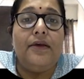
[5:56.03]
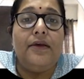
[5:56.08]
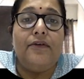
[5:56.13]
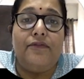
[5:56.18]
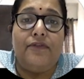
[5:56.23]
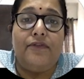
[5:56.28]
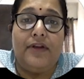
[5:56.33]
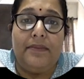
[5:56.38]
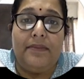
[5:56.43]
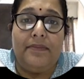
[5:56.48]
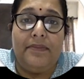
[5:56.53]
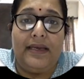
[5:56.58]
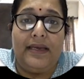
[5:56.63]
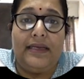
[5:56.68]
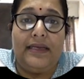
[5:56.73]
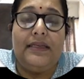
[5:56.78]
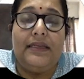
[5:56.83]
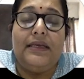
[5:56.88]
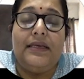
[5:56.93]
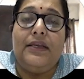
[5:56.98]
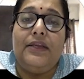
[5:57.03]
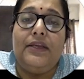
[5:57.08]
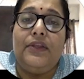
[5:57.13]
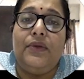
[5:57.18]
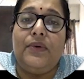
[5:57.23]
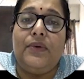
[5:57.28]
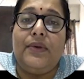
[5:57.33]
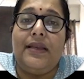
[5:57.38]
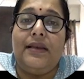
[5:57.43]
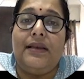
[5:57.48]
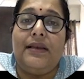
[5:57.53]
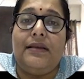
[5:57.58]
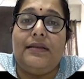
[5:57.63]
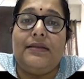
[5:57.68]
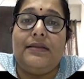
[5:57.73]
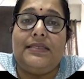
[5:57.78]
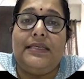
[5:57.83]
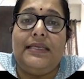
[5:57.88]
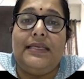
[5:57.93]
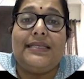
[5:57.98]
From that, you can
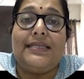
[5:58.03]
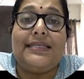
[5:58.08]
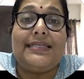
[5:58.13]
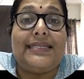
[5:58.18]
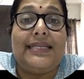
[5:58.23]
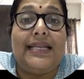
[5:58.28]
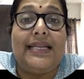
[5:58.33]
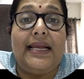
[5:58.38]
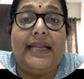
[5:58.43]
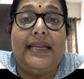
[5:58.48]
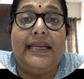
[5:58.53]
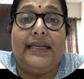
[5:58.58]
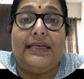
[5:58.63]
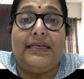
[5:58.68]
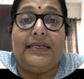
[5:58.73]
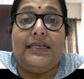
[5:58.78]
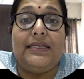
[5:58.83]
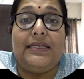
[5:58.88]
see a slider.